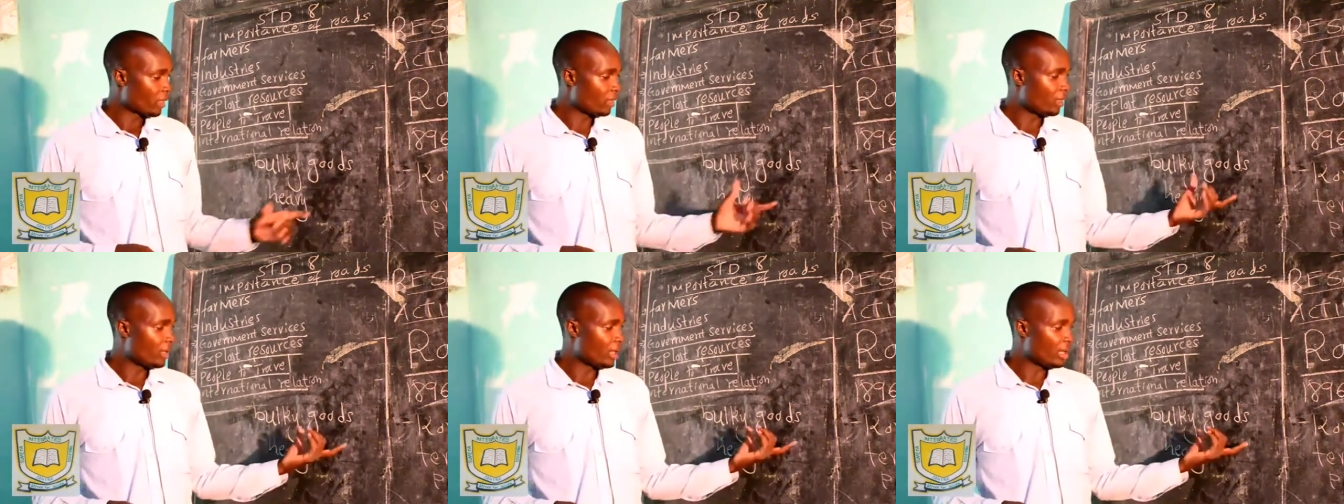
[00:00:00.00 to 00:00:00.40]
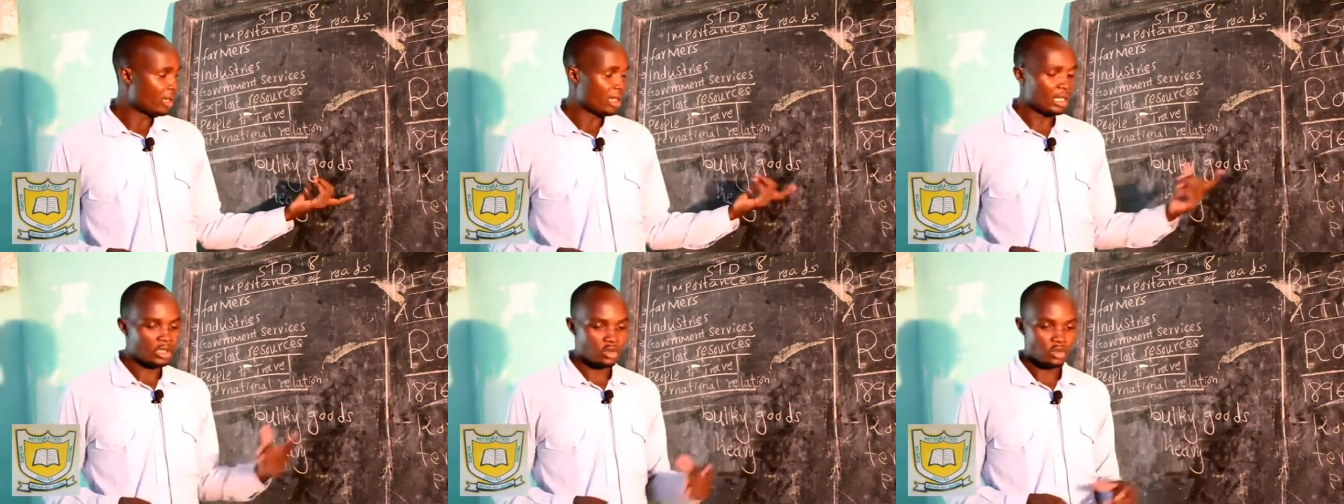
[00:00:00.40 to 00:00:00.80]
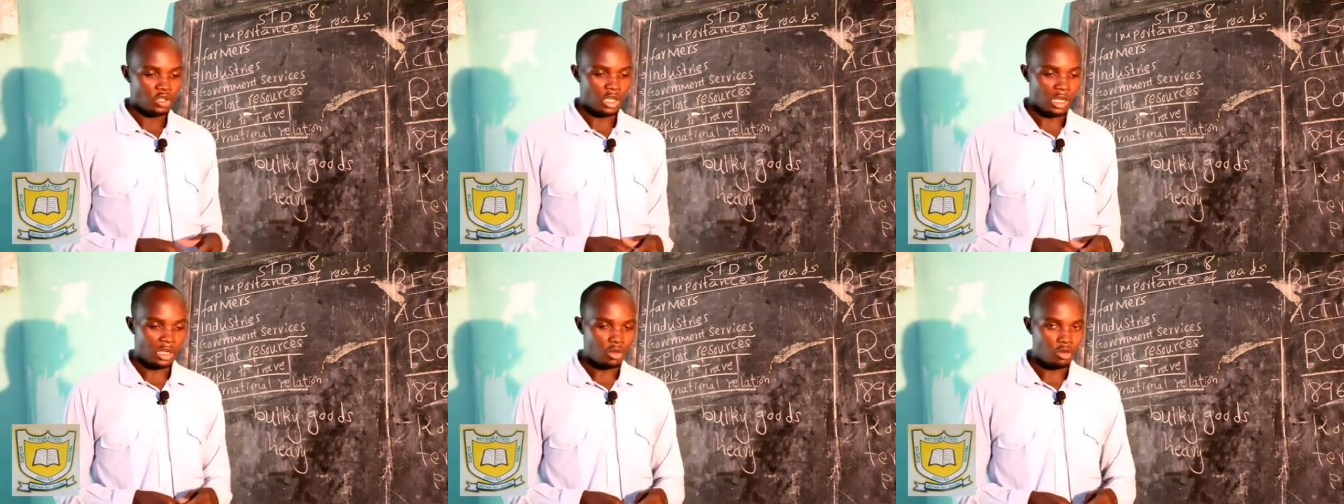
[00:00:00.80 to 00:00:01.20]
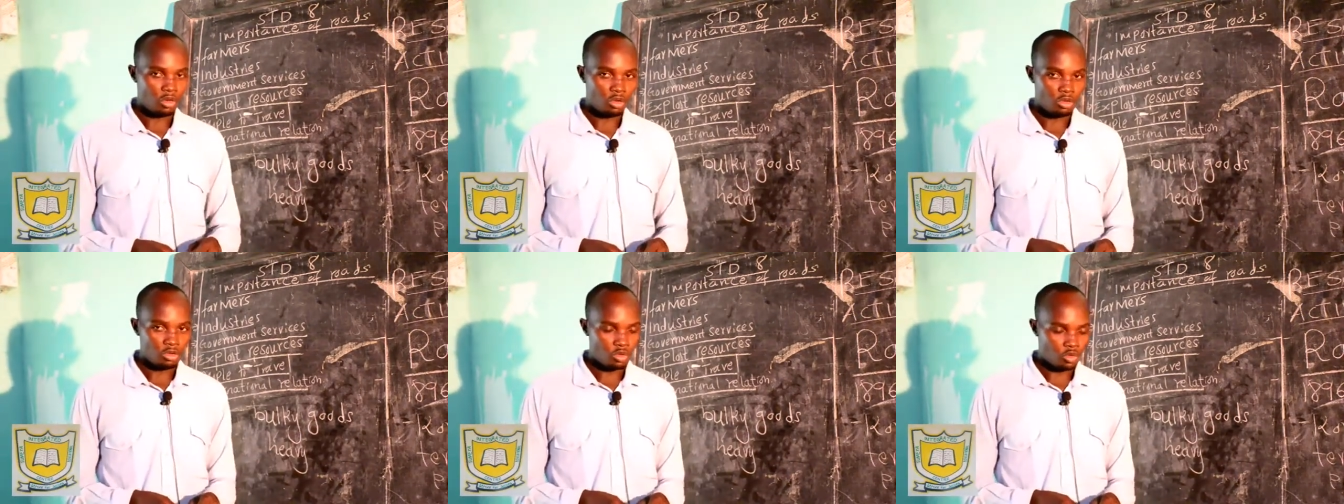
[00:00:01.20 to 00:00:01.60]
Then next, which I'm
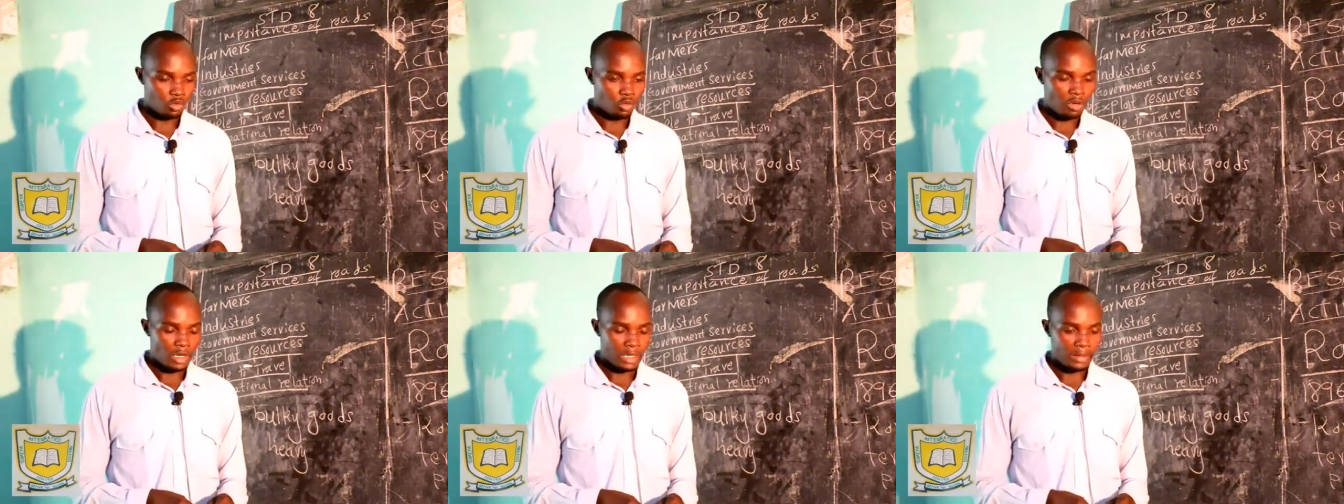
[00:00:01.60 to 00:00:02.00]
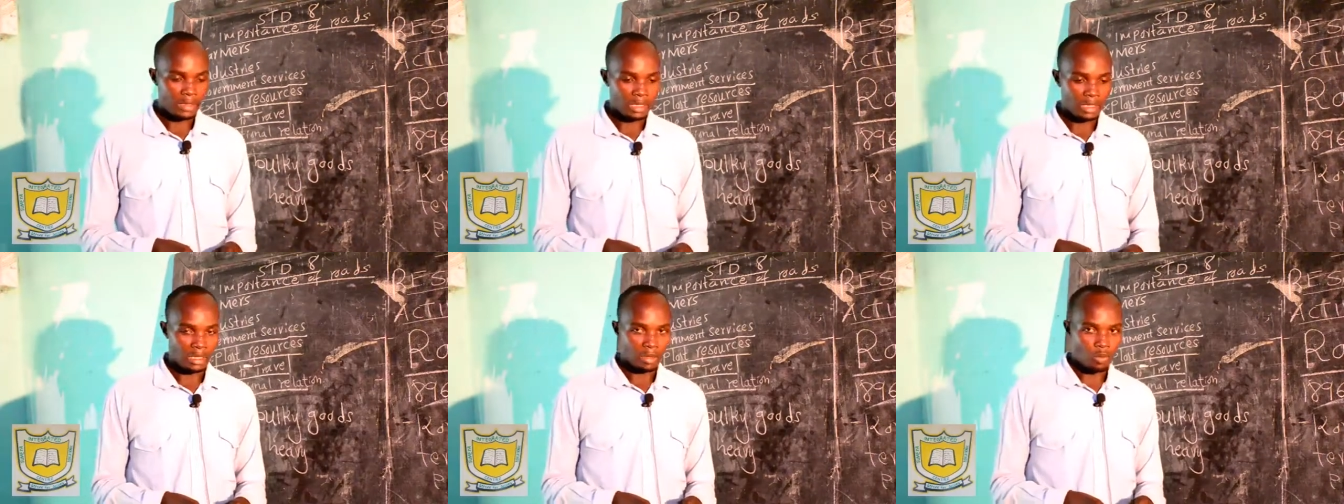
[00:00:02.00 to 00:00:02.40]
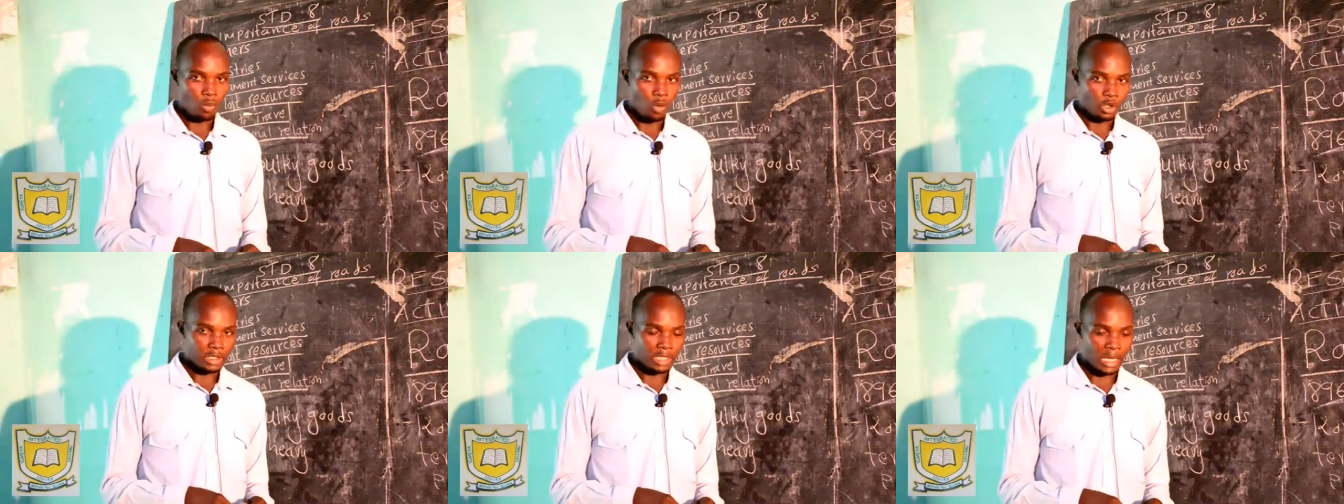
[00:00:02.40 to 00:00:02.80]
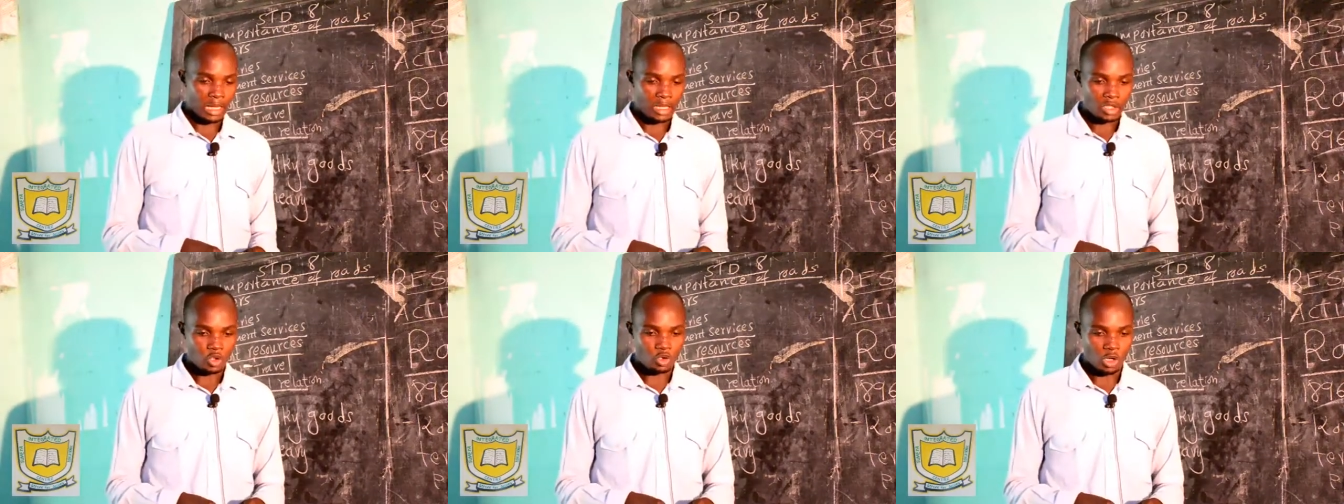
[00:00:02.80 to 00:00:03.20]
going to look at the water
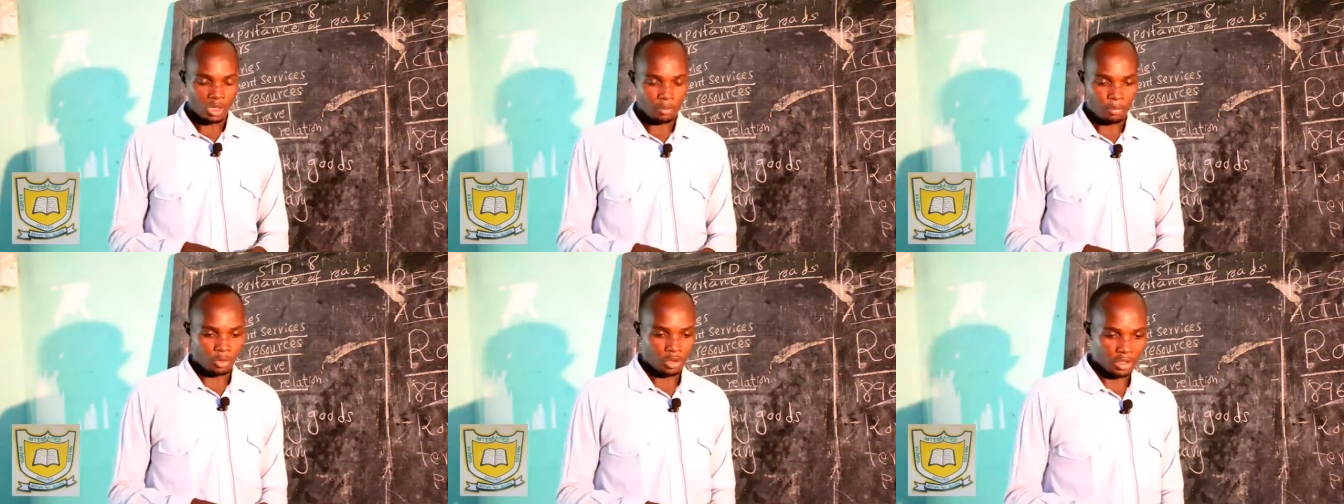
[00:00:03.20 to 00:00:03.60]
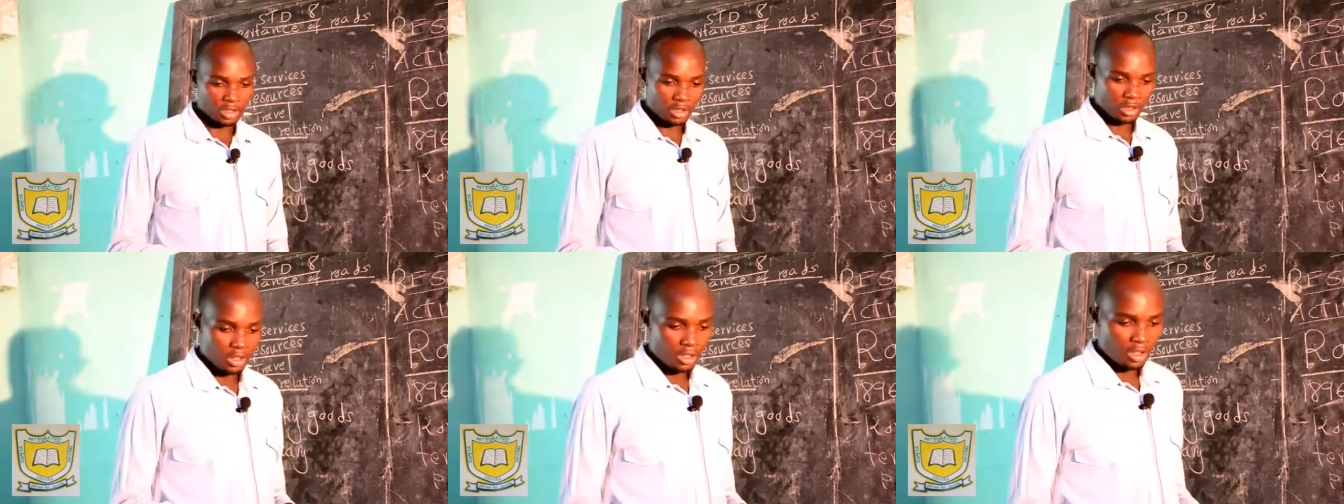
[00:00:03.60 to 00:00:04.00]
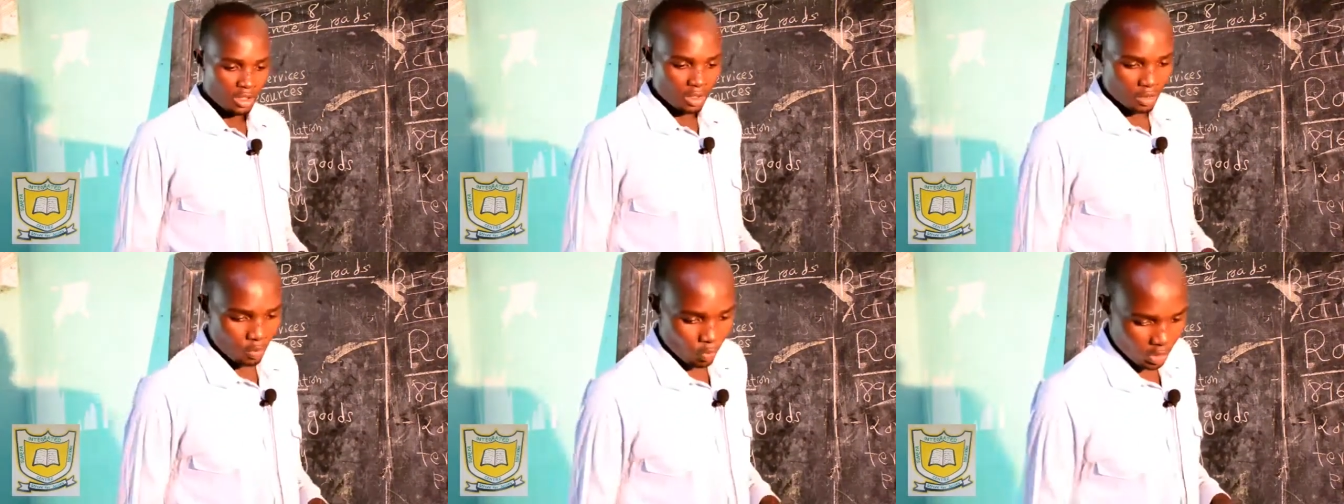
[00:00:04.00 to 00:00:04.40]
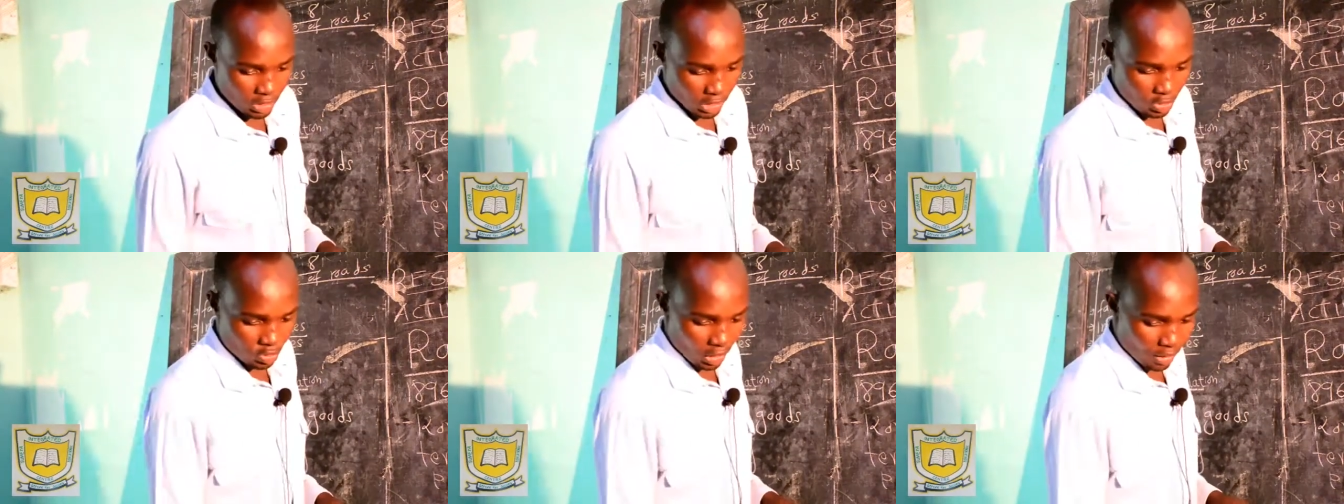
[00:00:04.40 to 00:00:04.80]
transport.
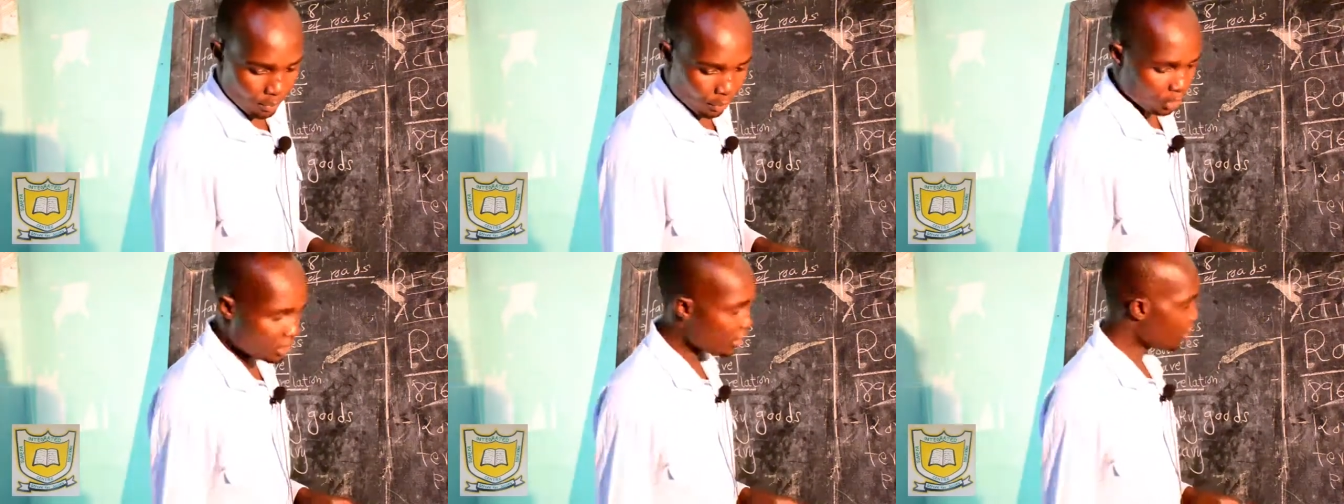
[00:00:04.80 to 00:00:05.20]
Water transport.